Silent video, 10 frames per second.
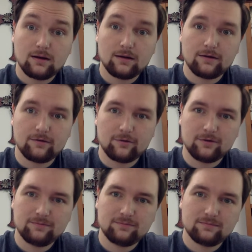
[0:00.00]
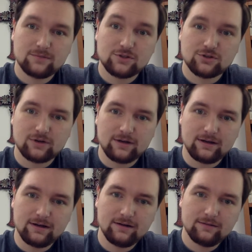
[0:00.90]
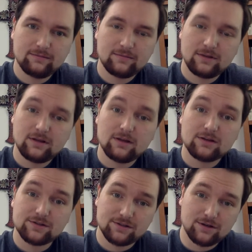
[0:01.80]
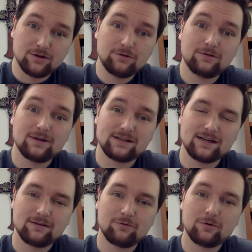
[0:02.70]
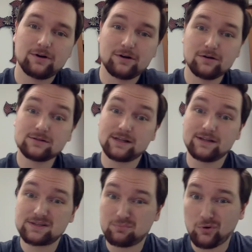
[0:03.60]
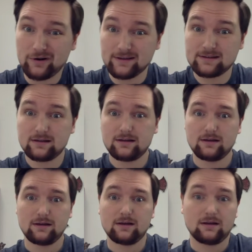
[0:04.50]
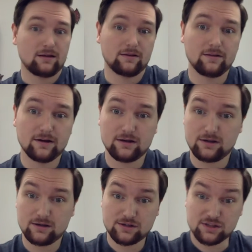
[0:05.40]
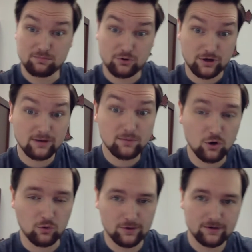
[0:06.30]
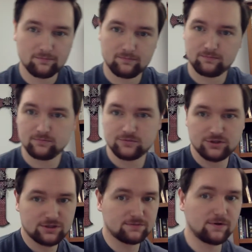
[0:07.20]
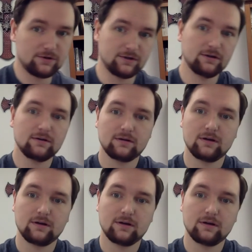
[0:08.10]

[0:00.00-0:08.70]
Hello everyone, Trey here. So, as everyone knows at this point, the Supreme Court just voted